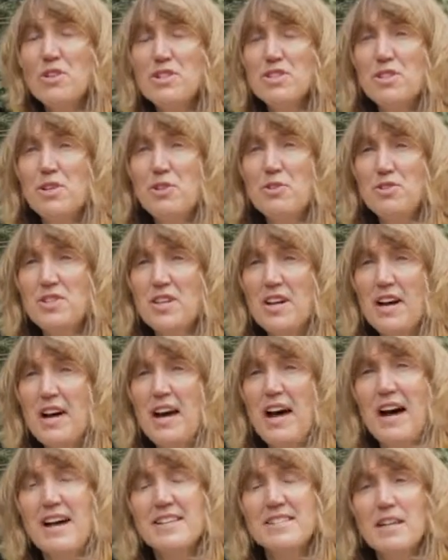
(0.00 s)
scooter
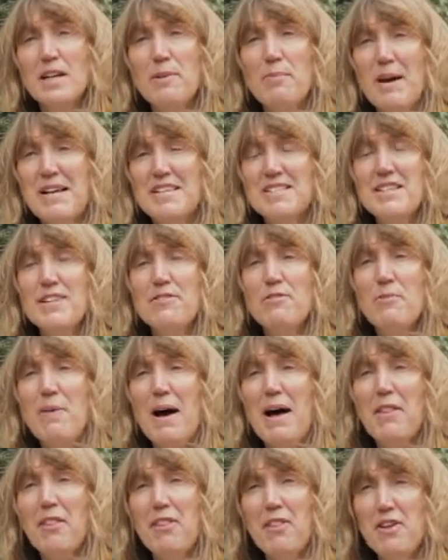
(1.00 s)
has a capacity of
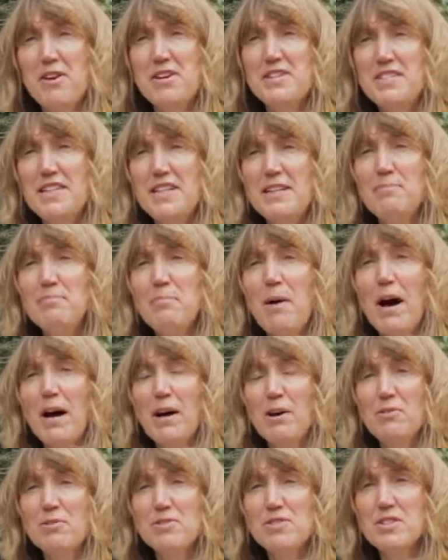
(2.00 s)
about 13
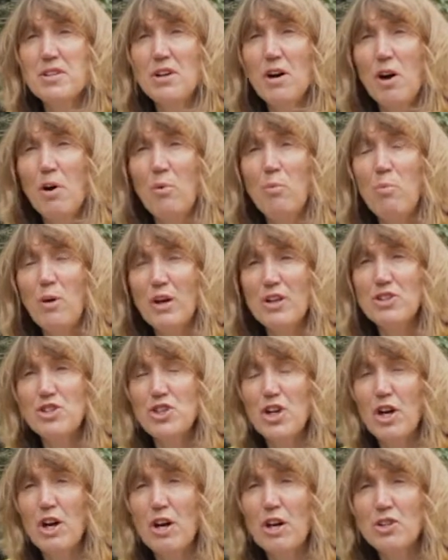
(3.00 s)
miles on one
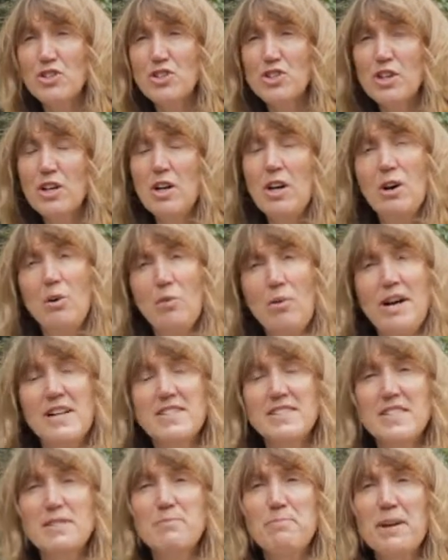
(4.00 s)
charge, whereas
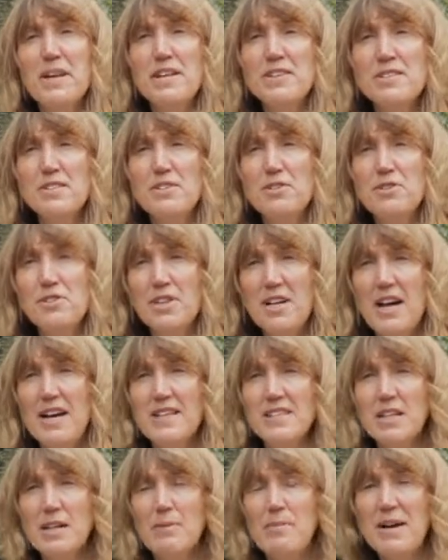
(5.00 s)
this bigger scooter
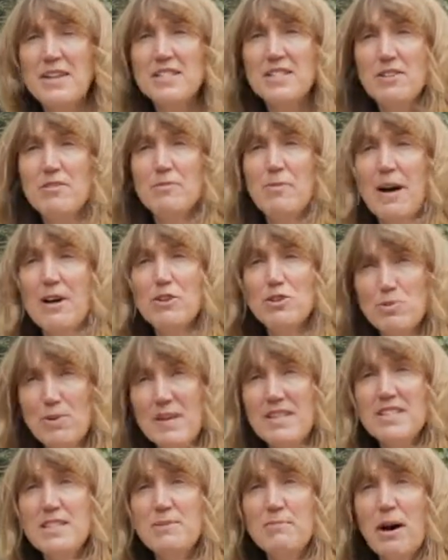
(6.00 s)
has a capacity of about
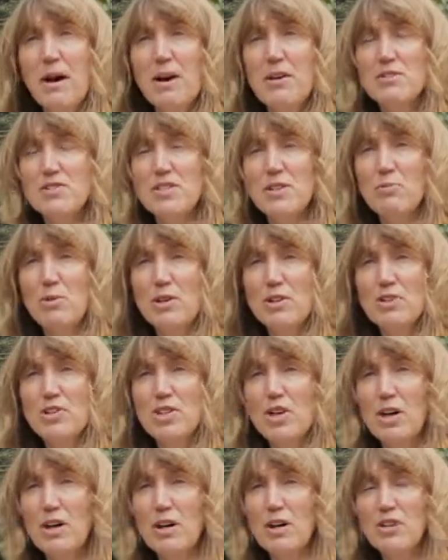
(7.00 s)
20 miles on one
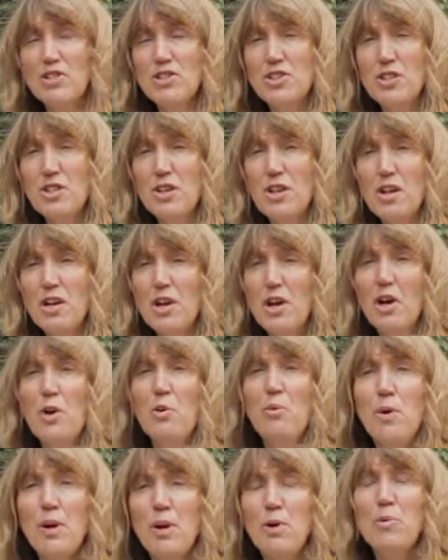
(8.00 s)
charge.
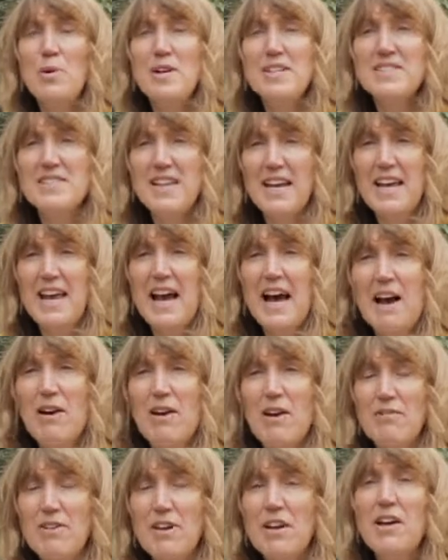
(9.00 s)
We always say,
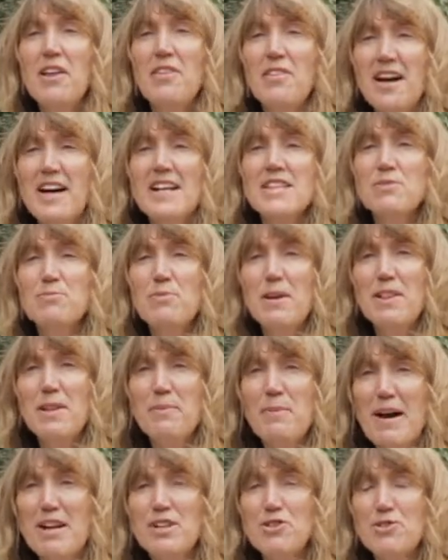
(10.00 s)
however, that's when the
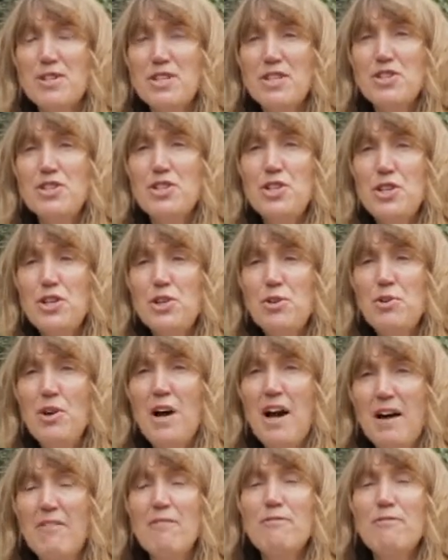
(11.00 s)
battery is new and